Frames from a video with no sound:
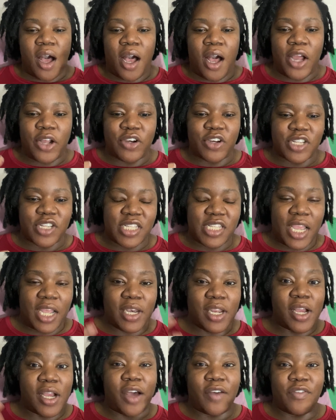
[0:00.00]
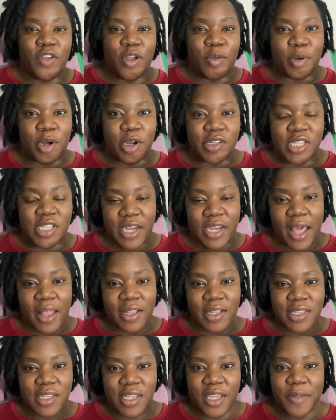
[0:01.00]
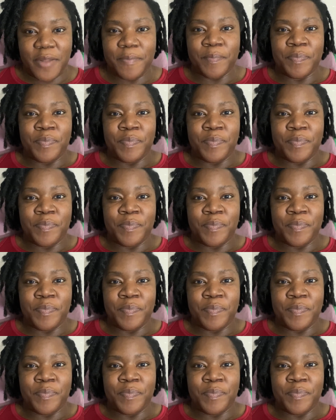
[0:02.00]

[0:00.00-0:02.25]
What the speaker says: understanding of your personality.